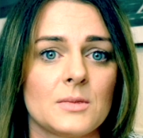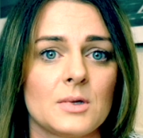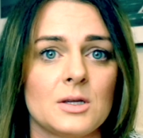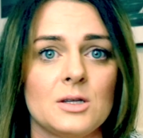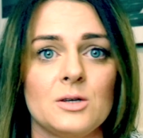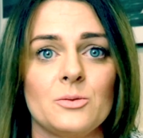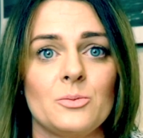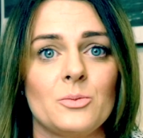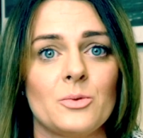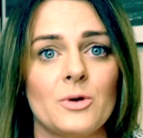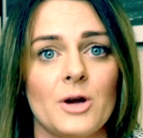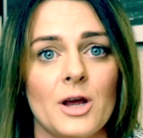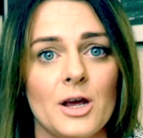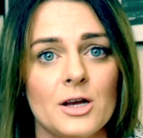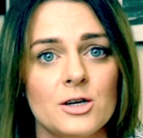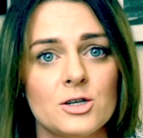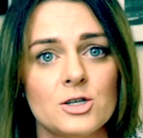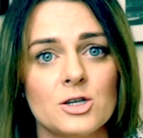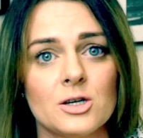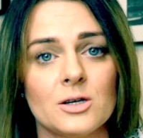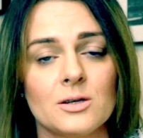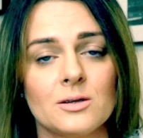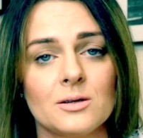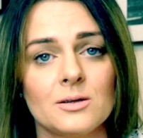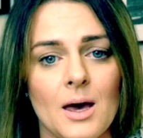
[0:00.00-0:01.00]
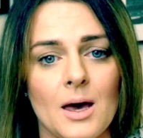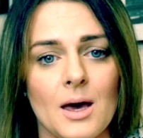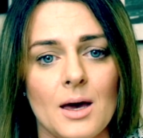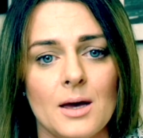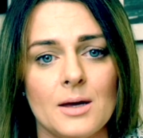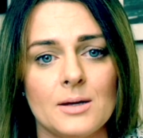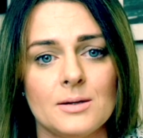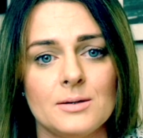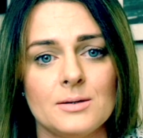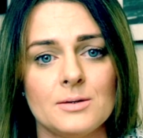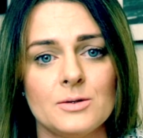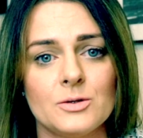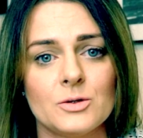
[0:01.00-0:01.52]
depression,
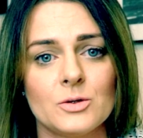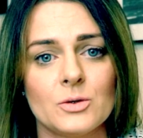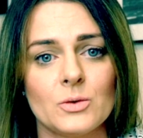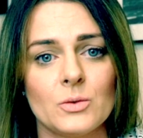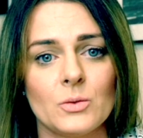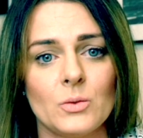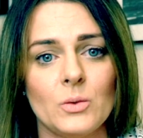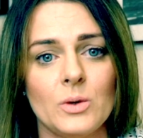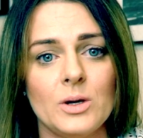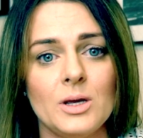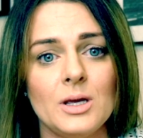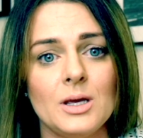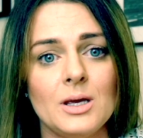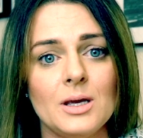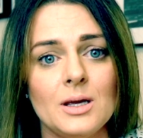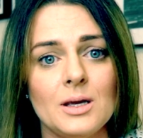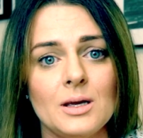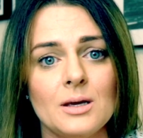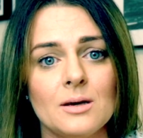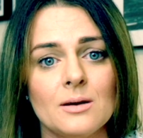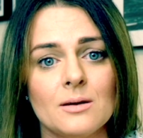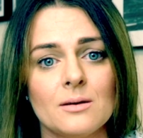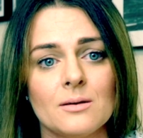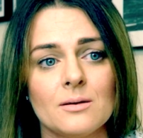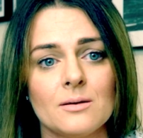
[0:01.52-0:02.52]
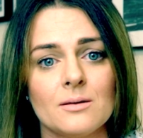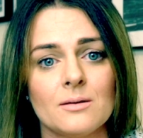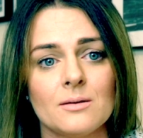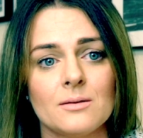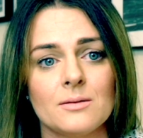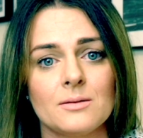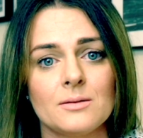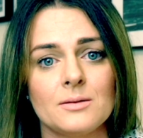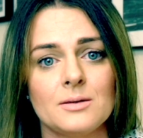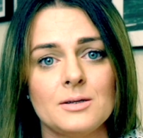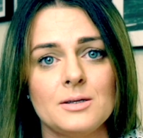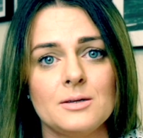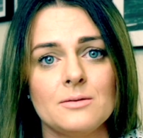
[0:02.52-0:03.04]
and we
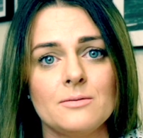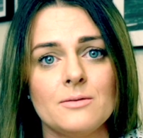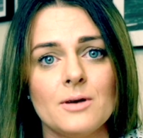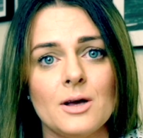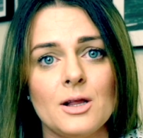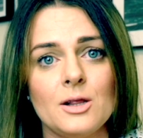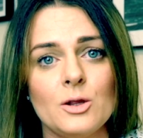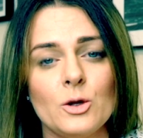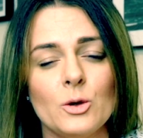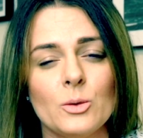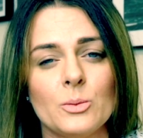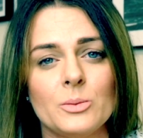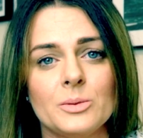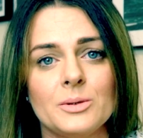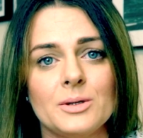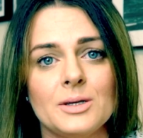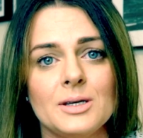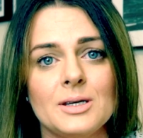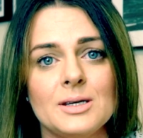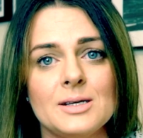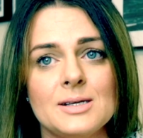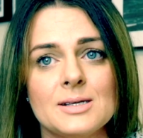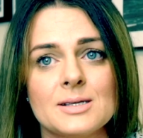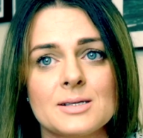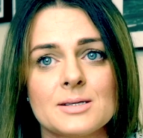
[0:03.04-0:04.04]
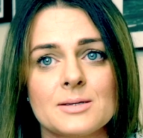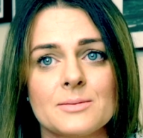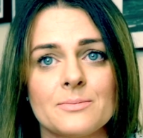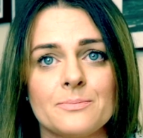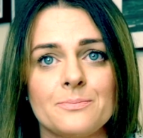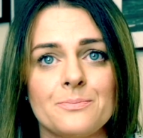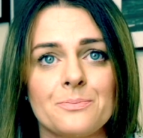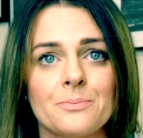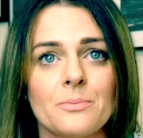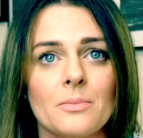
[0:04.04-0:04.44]
develop these